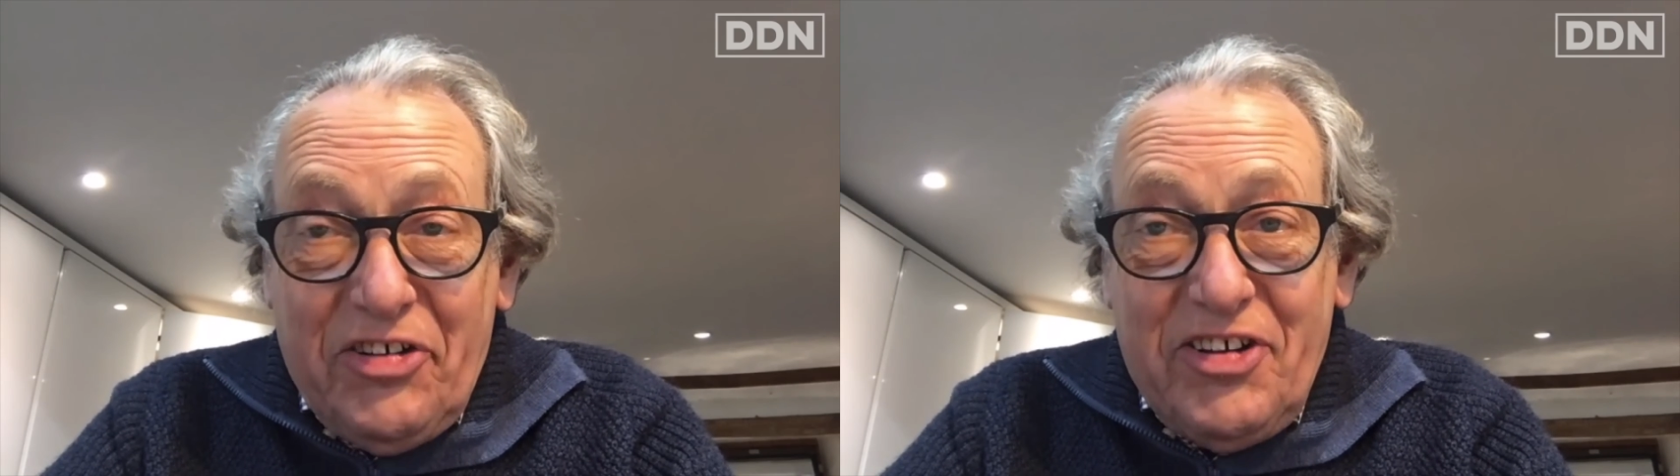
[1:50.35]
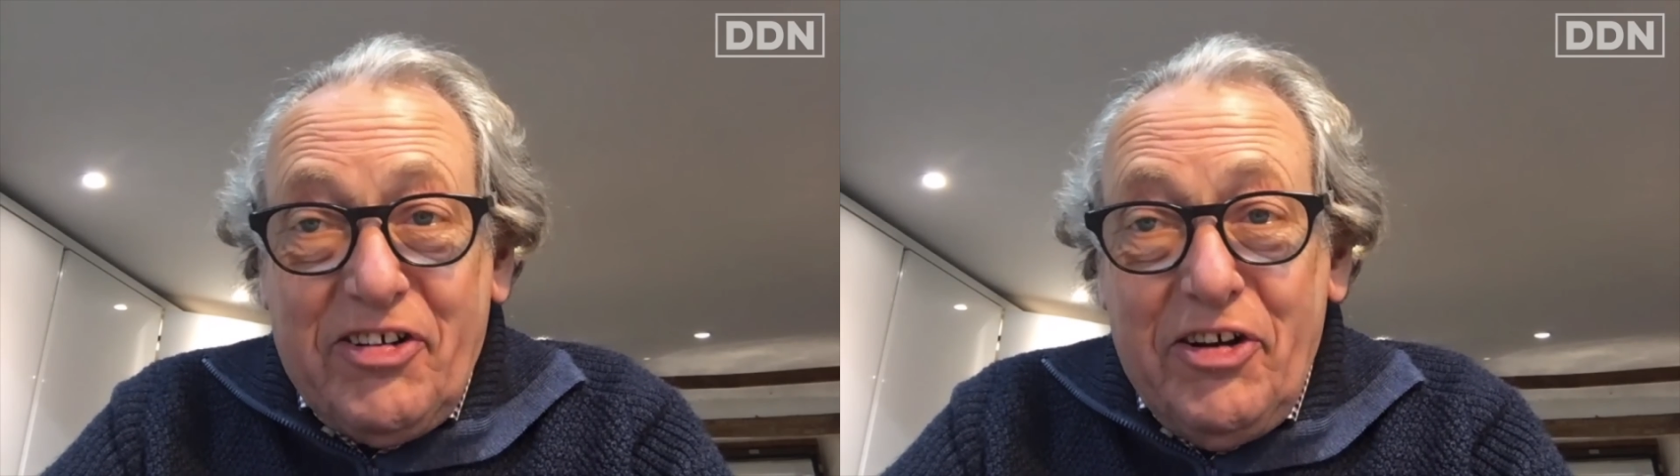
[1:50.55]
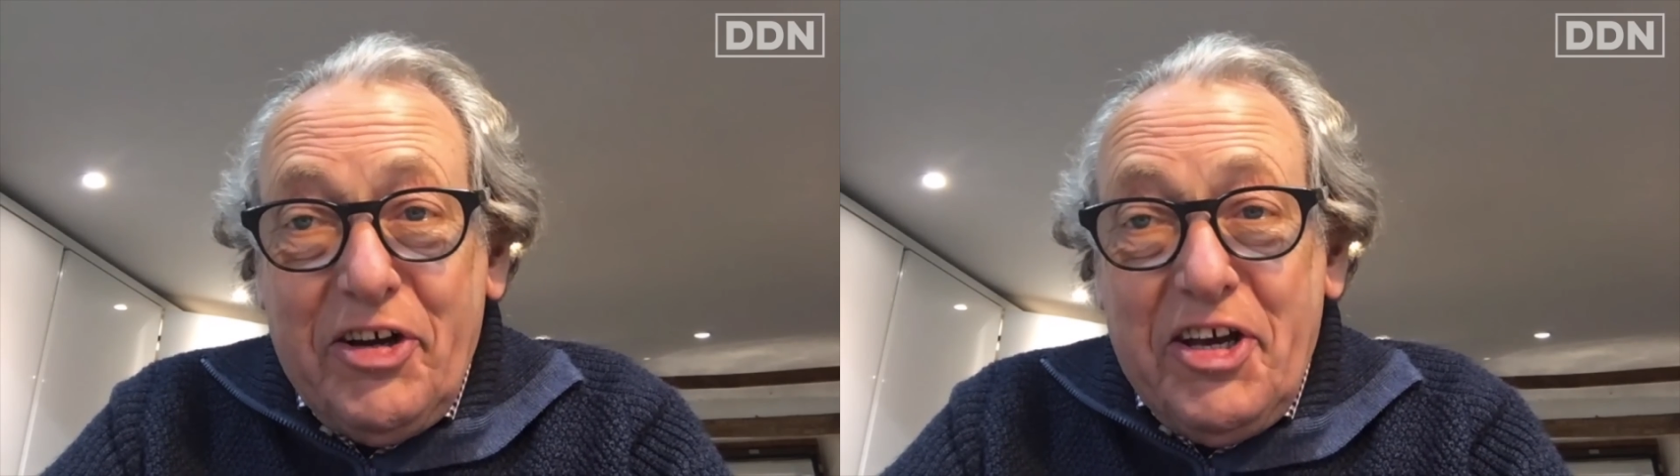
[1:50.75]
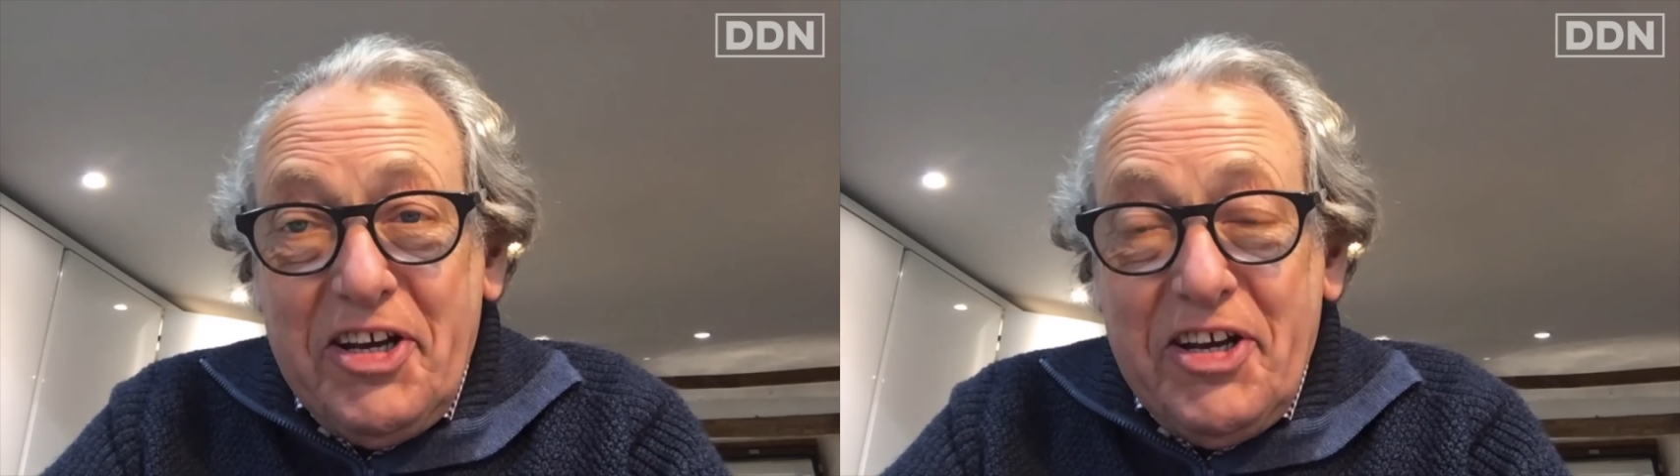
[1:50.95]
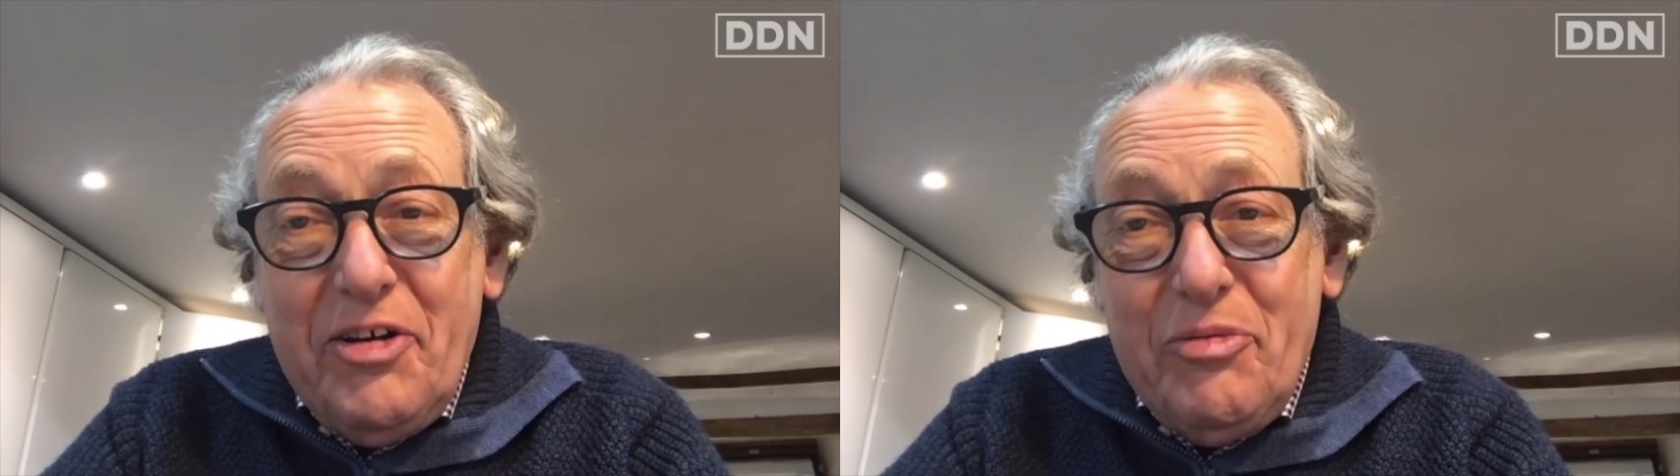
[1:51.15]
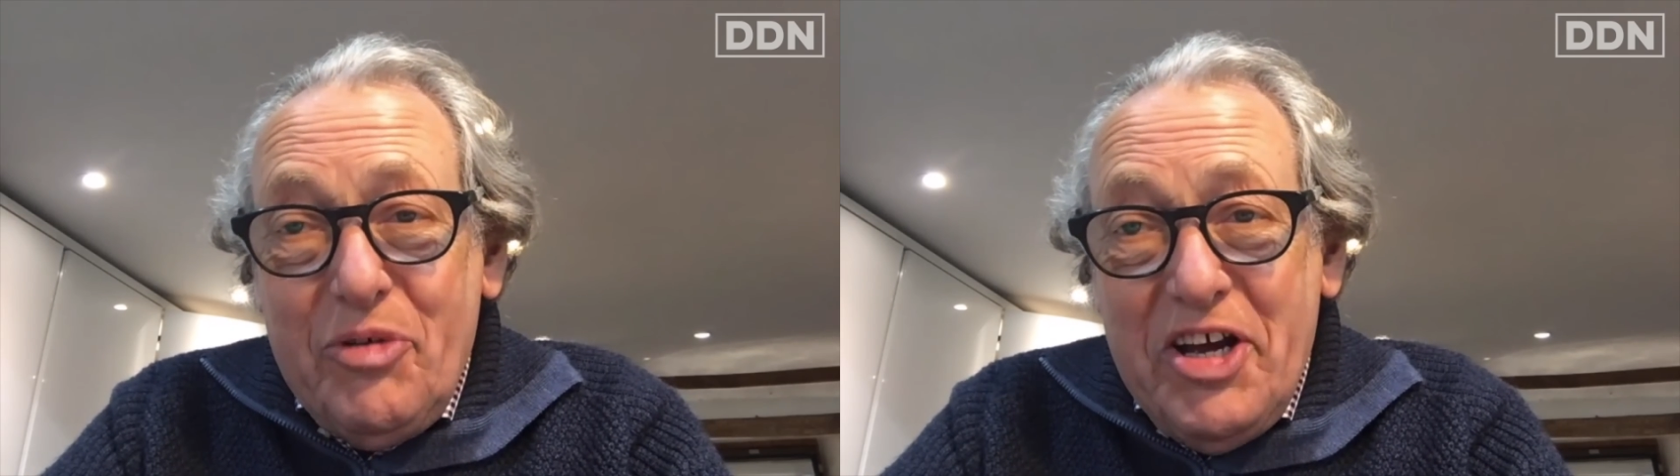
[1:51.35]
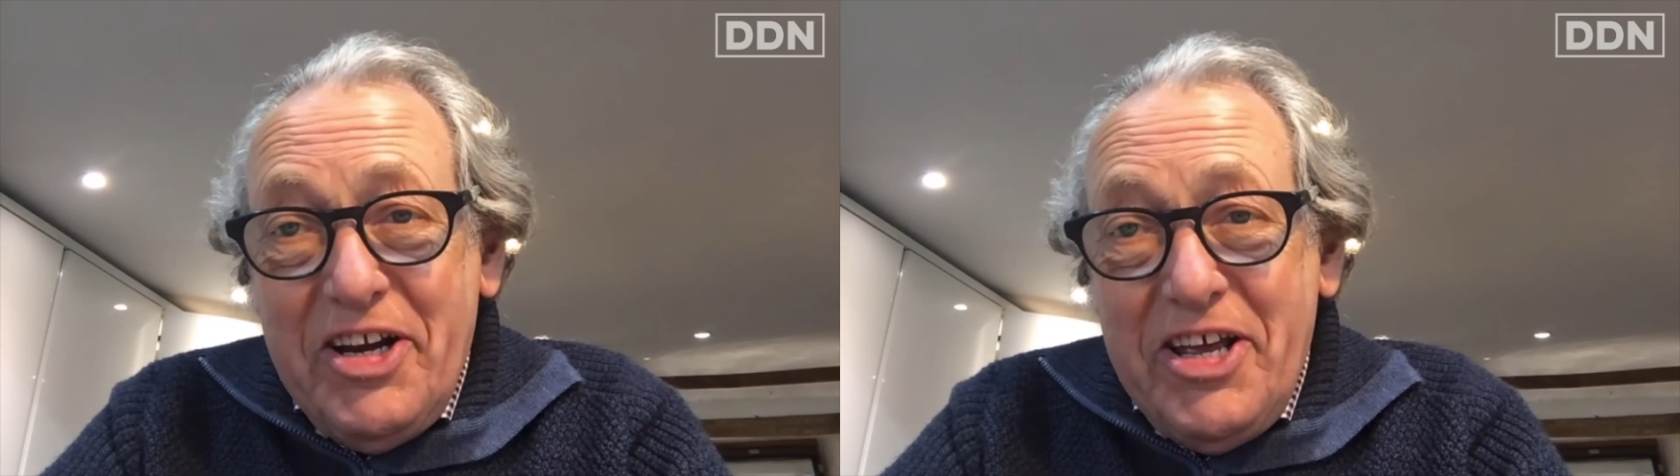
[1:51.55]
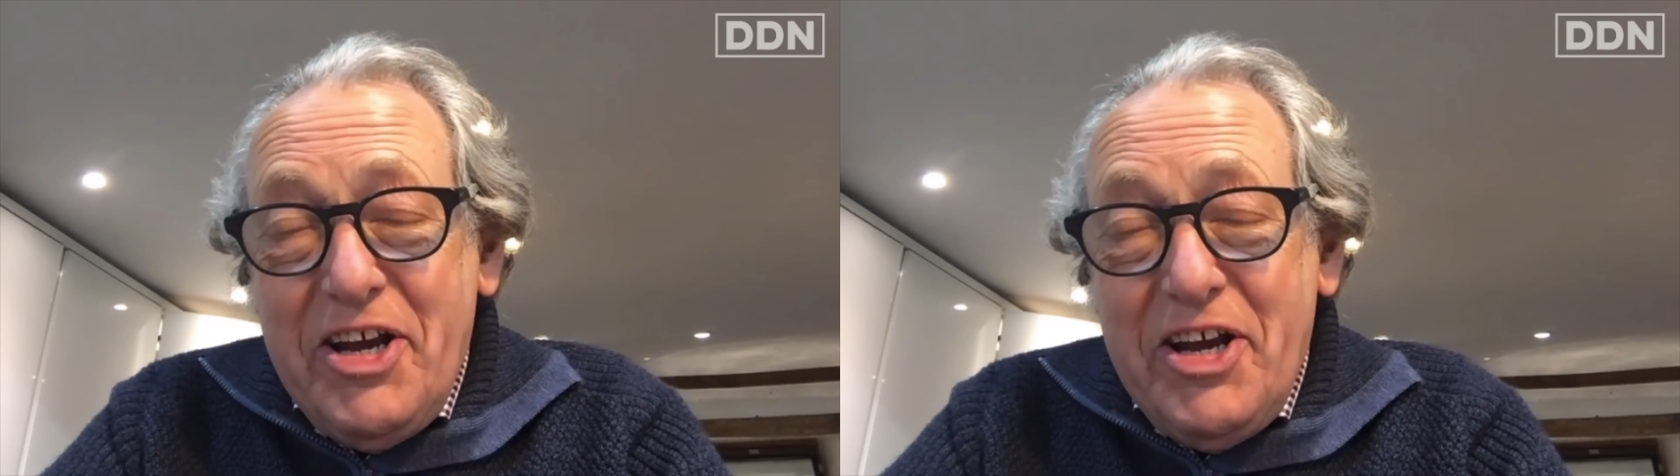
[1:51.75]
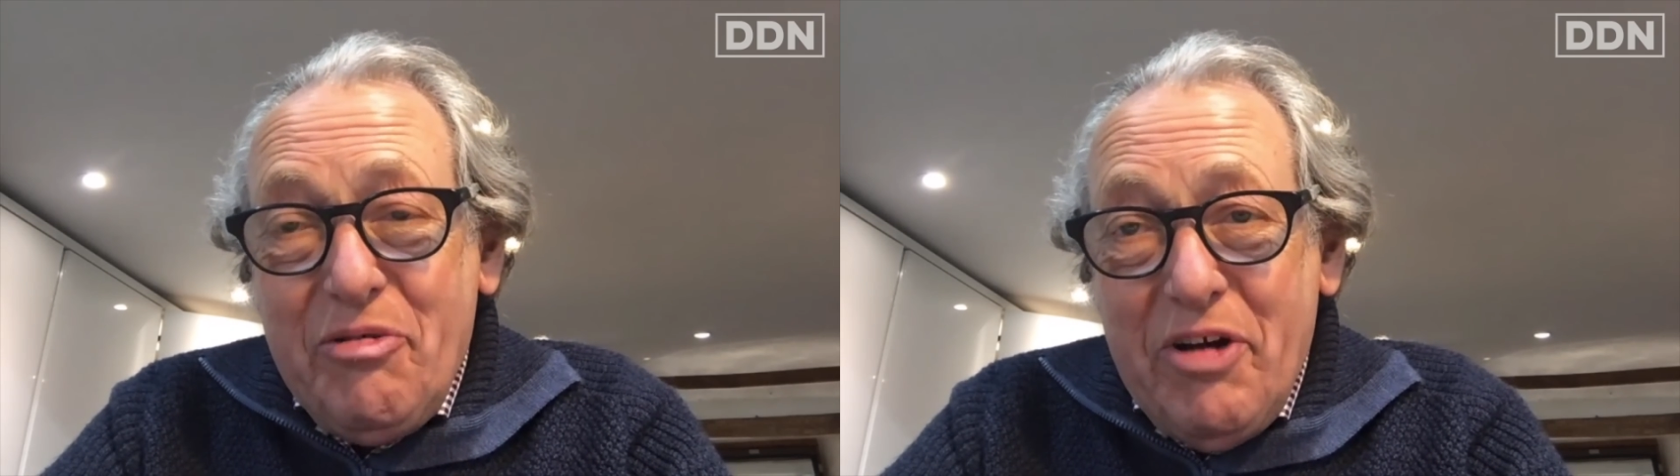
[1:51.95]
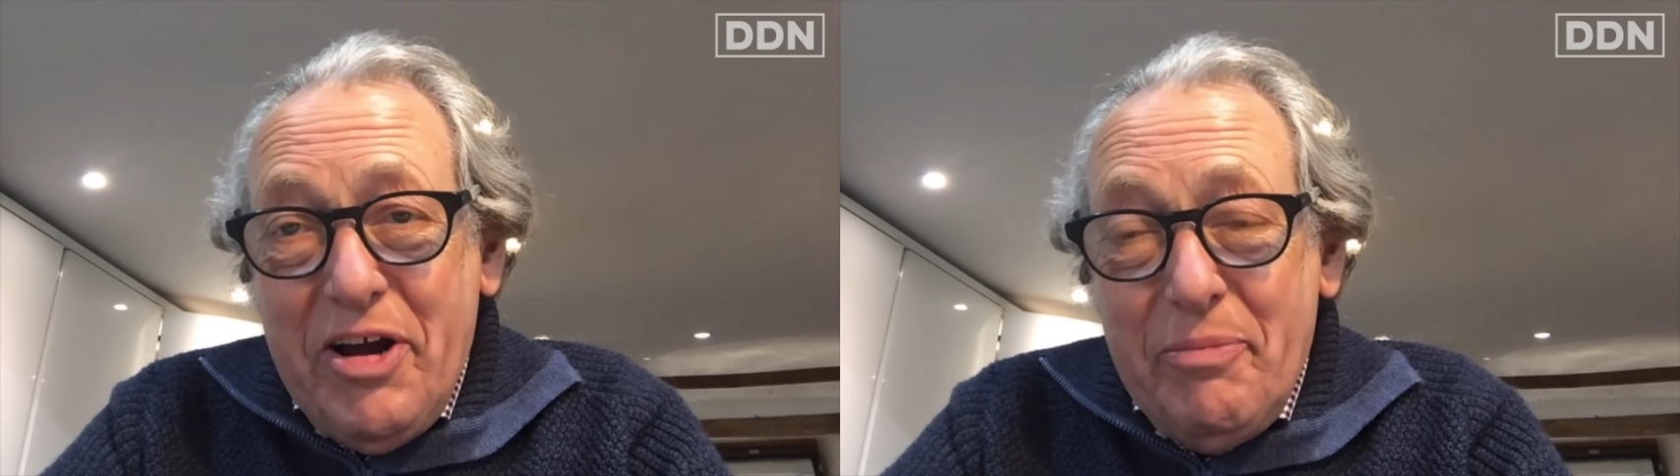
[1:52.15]
It's looking really
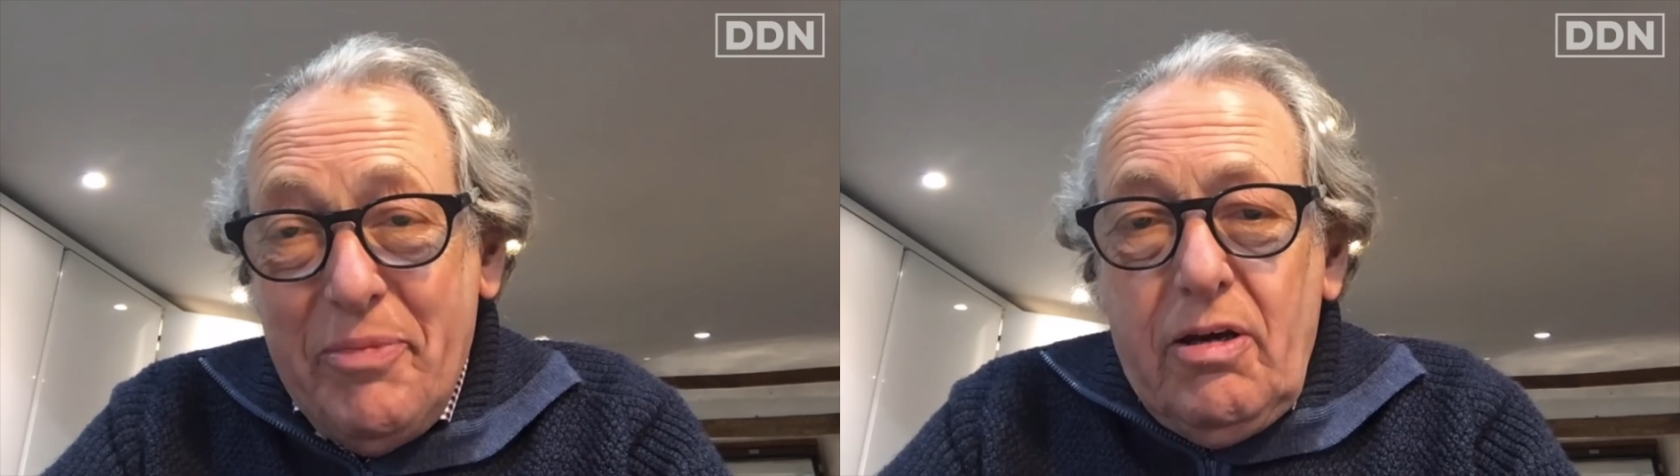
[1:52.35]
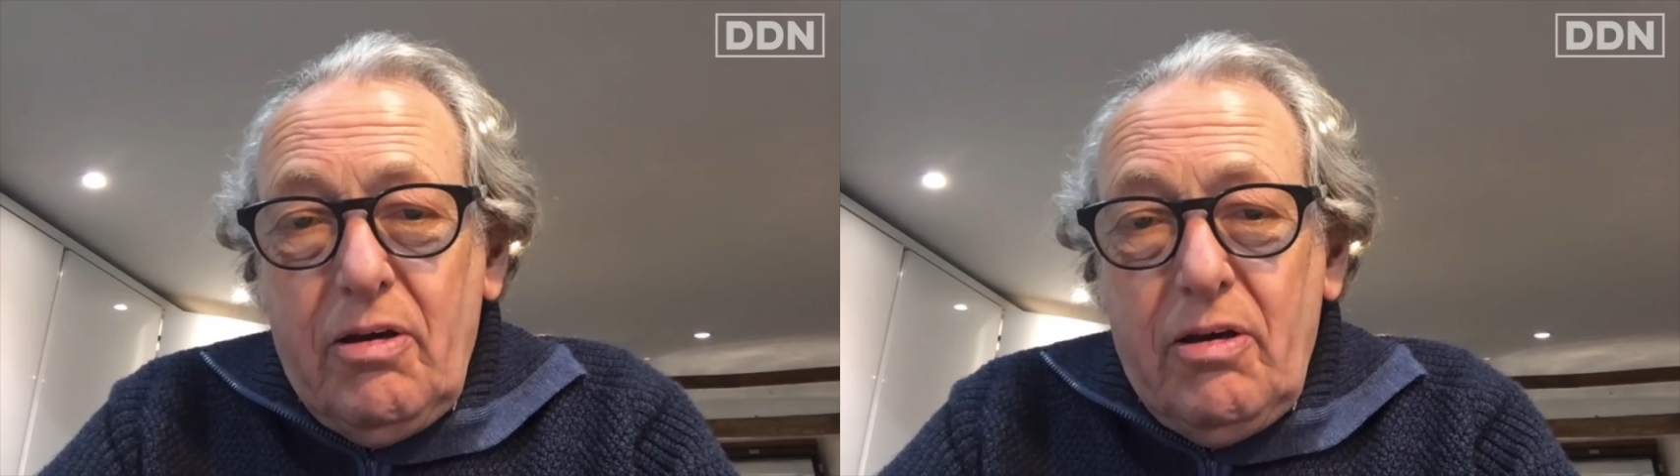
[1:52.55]
grim.